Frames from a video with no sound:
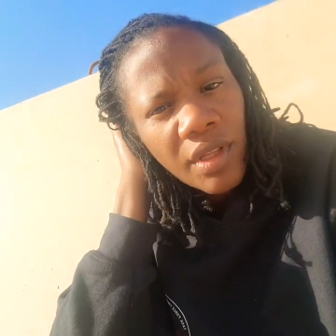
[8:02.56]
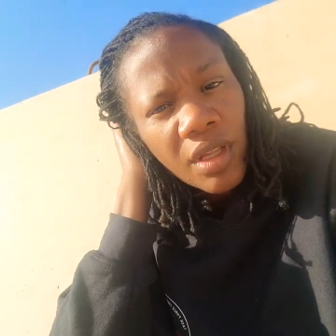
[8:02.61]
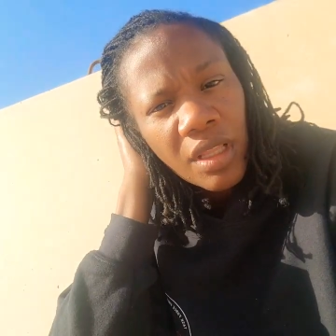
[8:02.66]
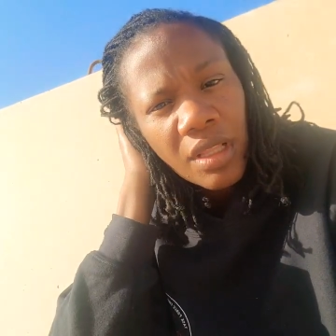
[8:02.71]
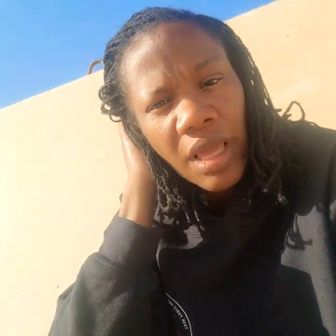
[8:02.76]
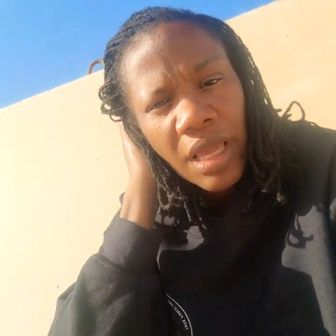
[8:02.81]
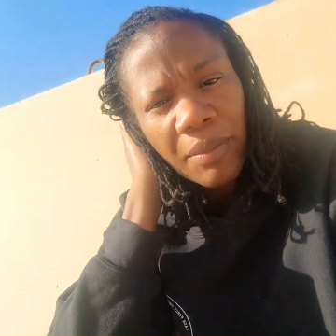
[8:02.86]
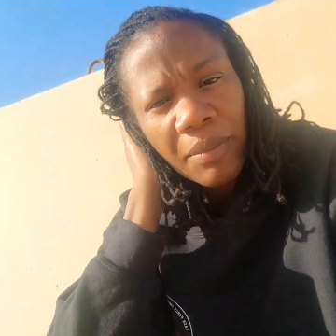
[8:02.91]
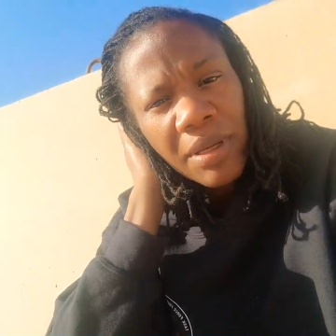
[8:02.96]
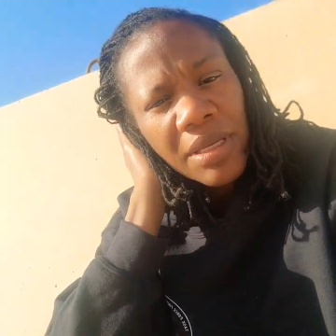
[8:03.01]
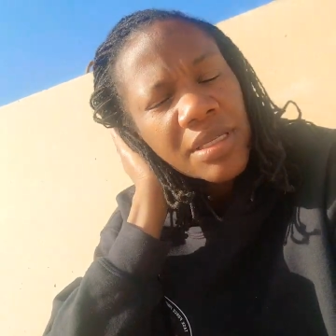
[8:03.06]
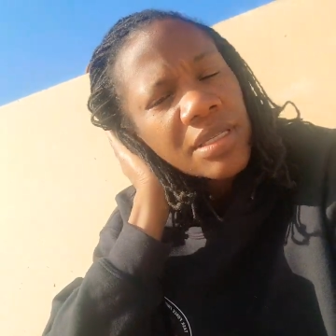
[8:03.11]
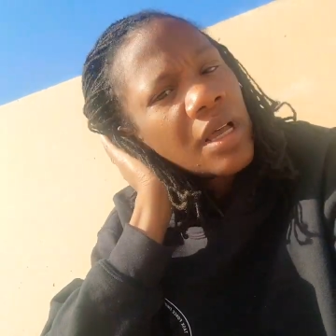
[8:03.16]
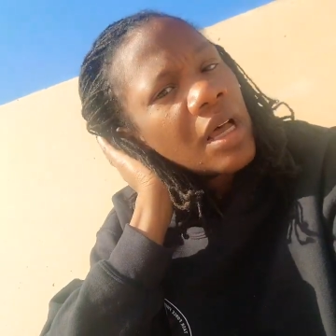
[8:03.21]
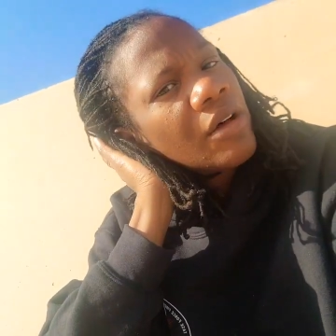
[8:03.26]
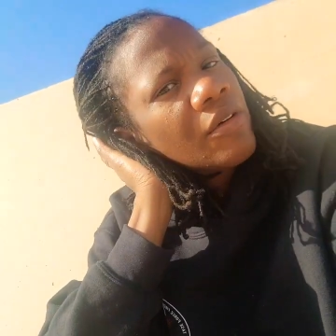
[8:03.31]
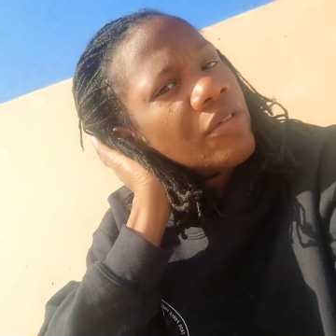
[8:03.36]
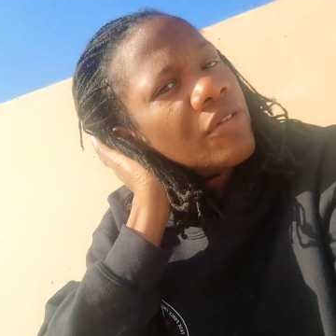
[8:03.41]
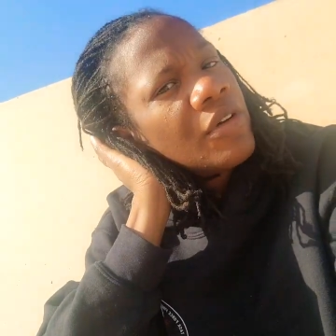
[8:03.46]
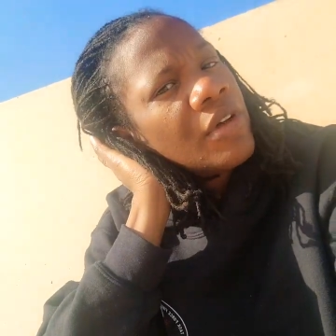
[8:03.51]
like
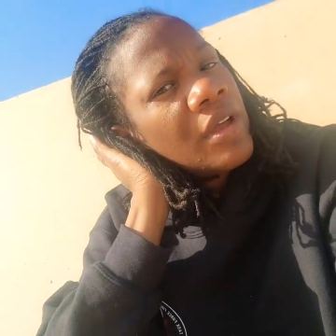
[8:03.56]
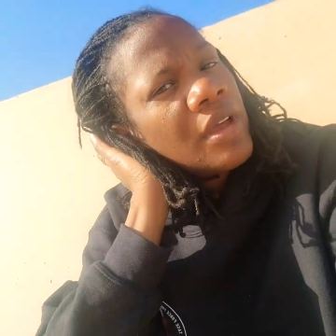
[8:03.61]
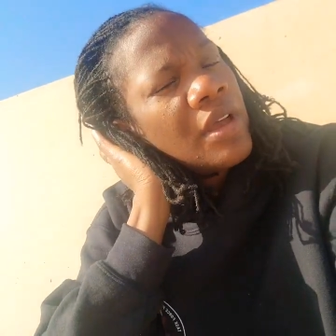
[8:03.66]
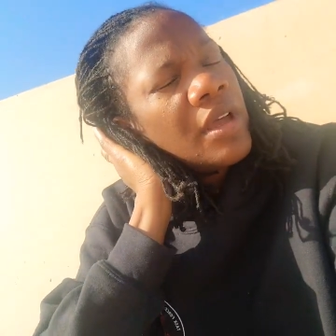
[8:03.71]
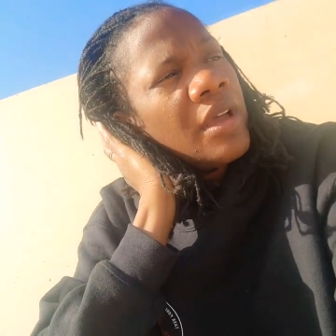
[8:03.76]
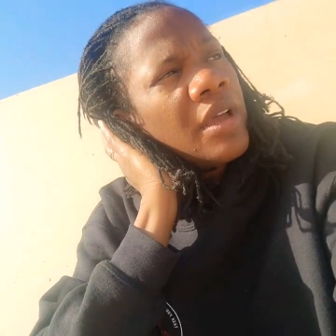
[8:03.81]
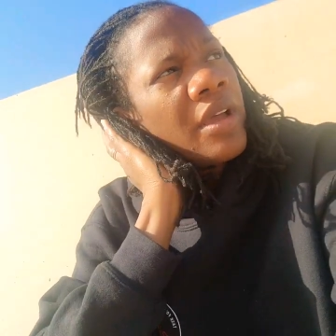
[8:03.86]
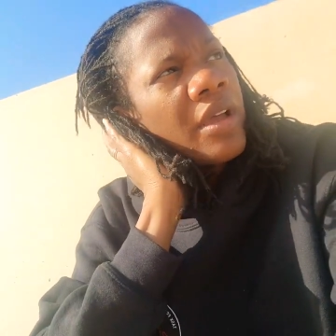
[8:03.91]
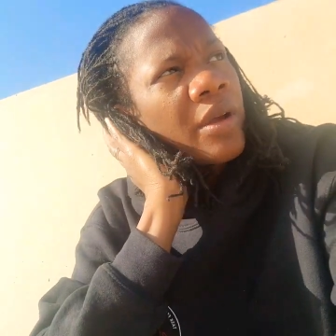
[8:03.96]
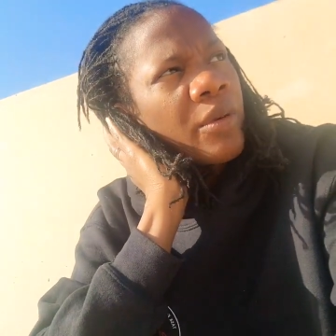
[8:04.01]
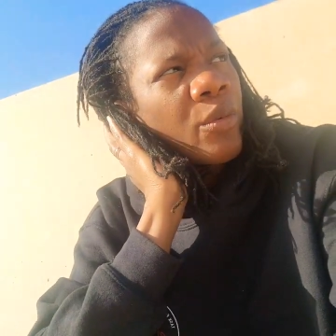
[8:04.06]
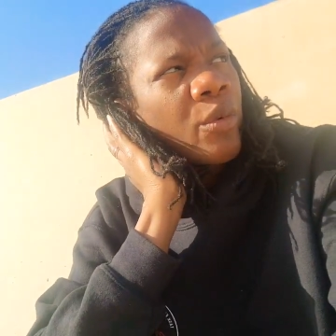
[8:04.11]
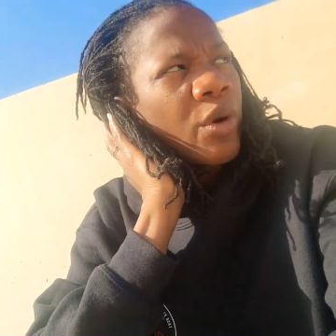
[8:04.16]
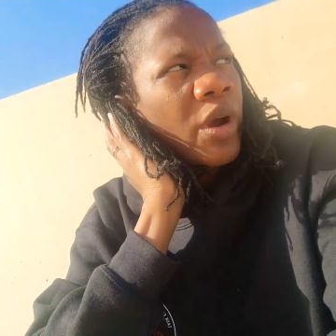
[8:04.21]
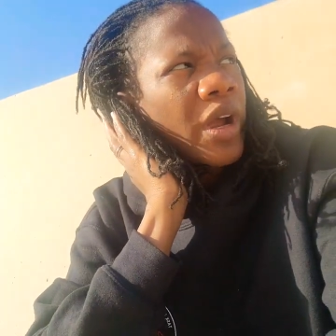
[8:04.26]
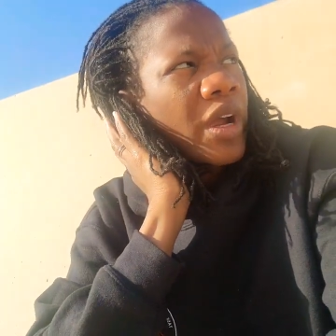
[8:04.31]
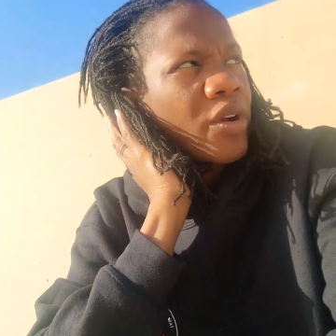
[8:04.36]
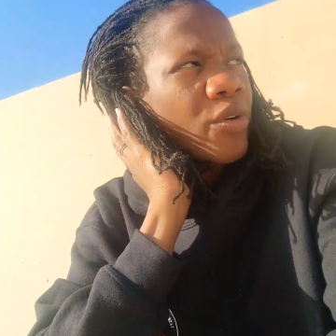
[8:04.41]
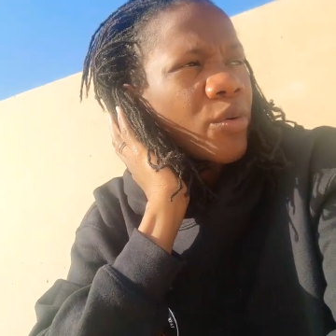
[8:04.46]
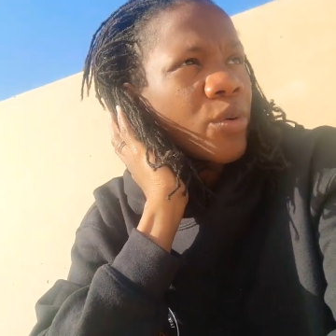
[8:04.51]
myself and
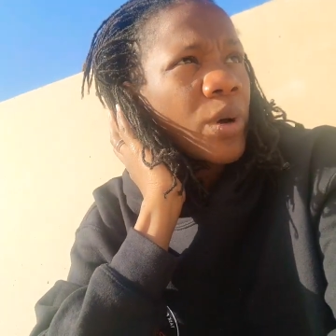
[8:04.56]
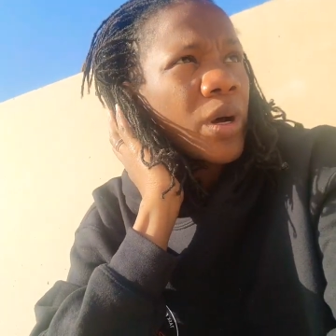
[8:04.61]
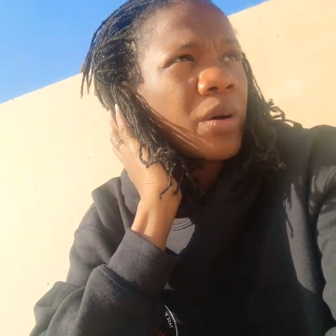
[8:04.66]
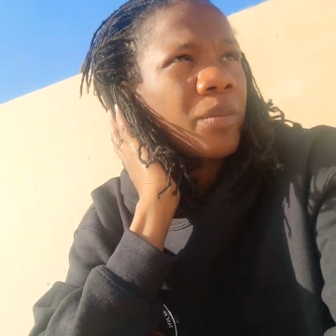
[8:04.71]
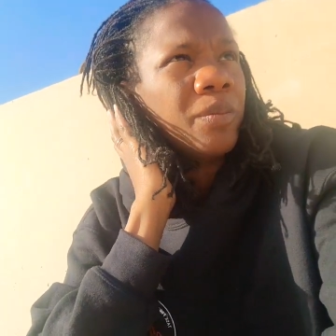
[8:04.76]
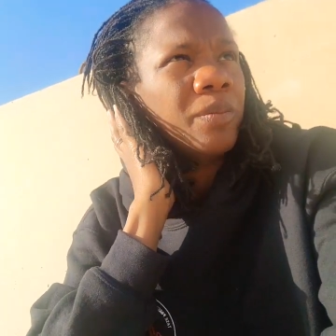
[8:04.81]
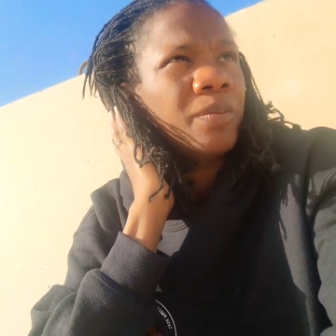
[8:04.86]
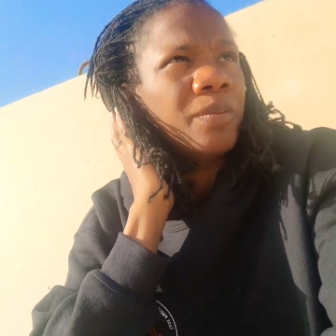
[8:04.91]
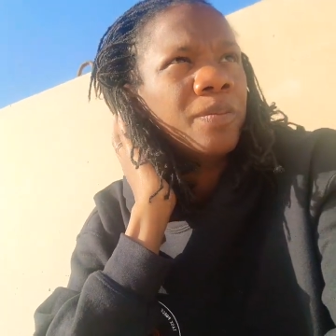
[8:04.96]
where I grew up,